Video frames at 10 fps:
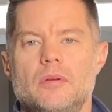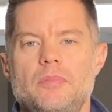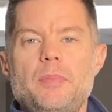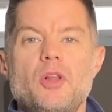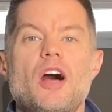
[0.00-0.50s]

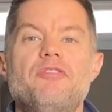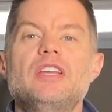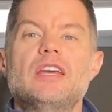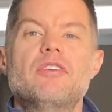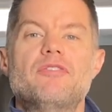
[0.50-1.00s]
People often
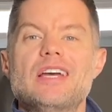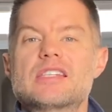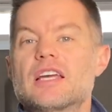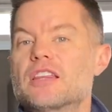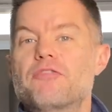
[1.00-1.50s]
give advice
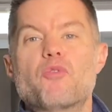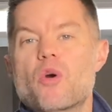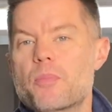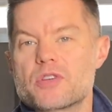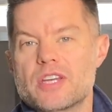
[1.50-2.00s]
like the
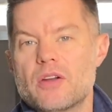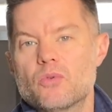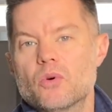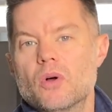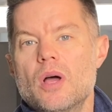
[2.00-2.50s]
4%
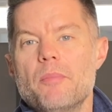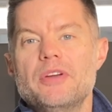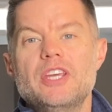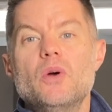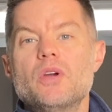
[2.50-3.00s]
rule,
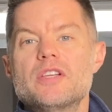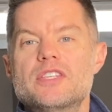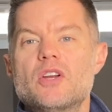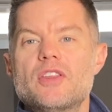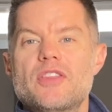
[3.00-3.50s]
but they don't
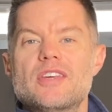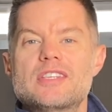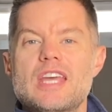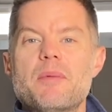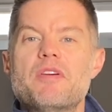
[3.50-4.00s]
consider that the
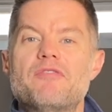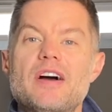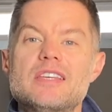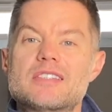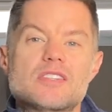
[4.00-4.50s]
same
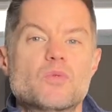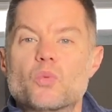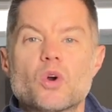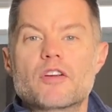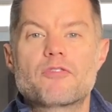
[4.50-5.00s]
advice doesn't
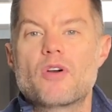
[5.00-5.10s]
work for